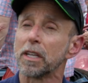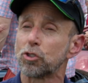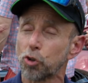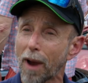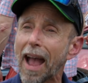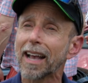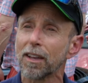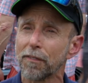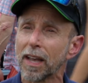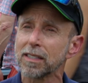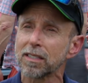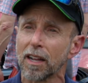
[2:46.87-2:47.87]
track
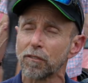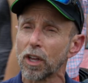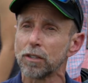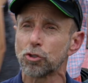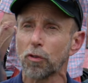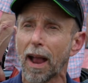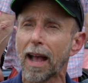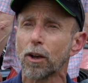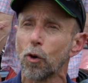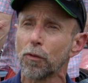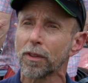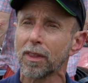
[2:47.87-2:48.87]
events, and I've done track
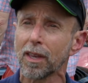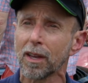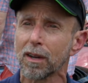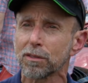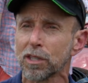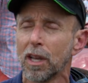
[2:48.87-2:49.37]
over the years,